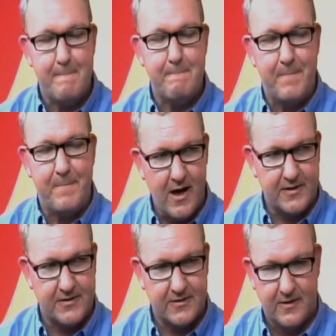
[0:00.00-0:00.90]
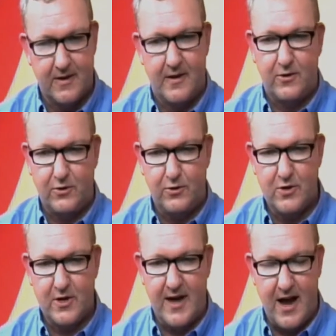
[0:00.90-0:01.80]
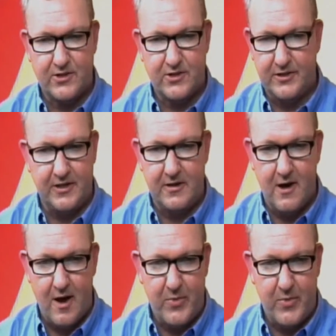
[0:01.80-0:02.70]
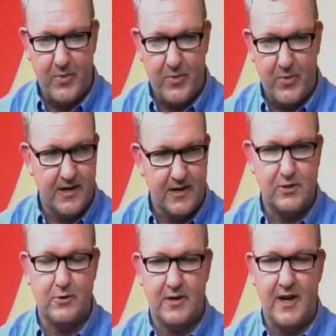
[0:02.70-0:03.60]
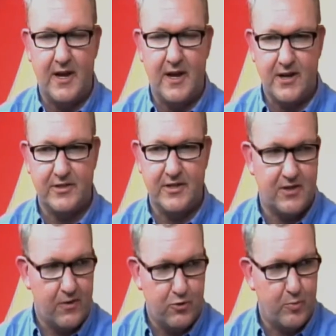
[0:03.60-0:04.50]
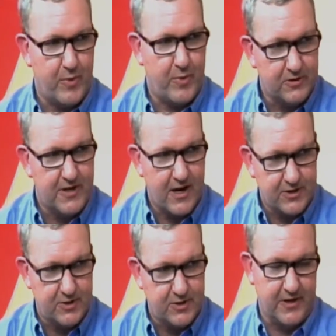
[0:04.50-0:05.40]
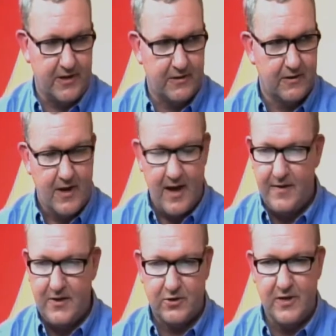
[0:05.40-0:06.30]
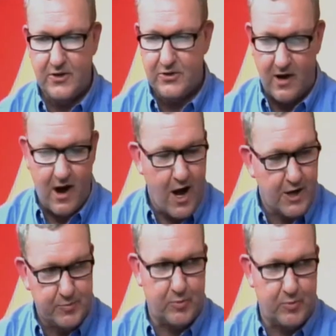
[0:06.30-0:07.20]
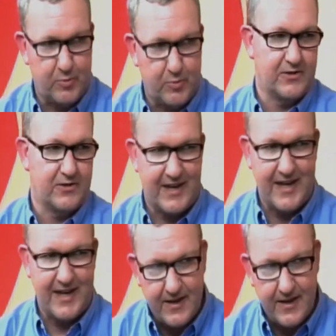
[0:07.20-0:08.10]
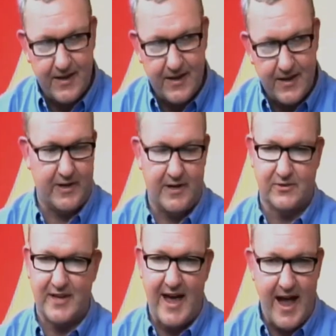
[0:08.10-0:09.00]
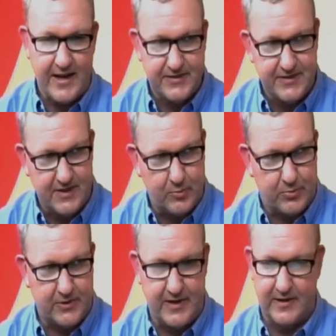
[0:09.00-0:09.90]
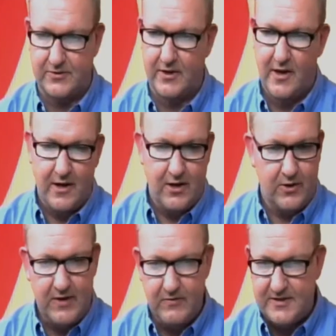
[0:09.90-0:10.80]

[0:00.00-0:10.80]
but you can actually not pay anything into it, and actually it's done through a payroll deduction plan. And these are hospital plans, cancer plans, accident plans, you know, even